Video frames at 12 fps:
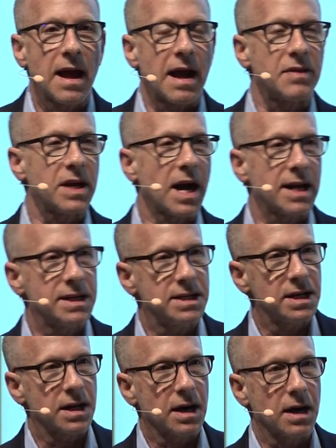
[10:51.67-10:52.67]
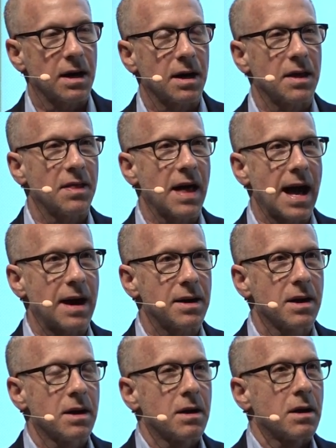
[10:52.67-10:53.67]
And the idea that
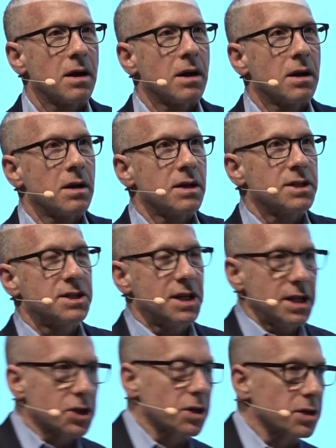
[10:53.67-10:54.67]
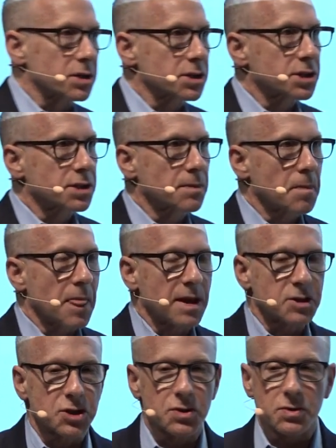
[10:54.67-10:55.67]
teachers
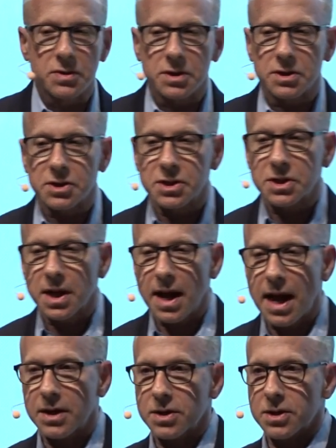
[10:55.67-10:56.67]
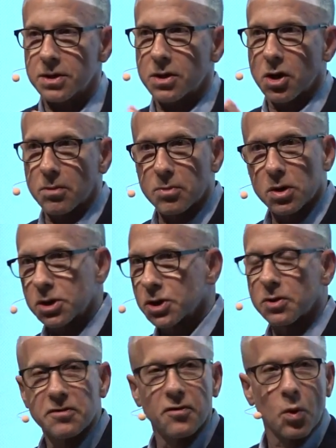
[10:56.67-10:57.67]
and students and
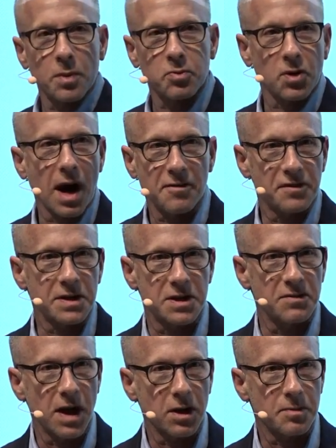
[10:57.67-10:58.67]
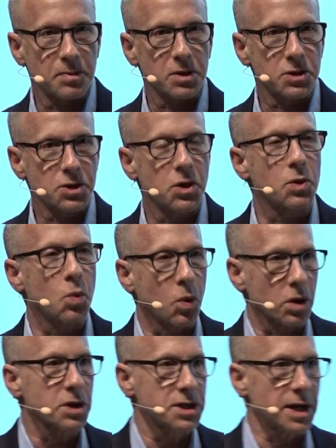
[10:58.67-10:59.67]
commercial for-profit developers could
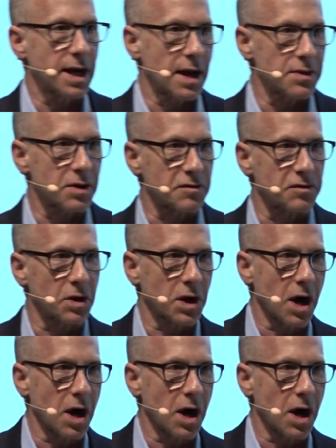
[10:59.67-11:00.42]
work together for a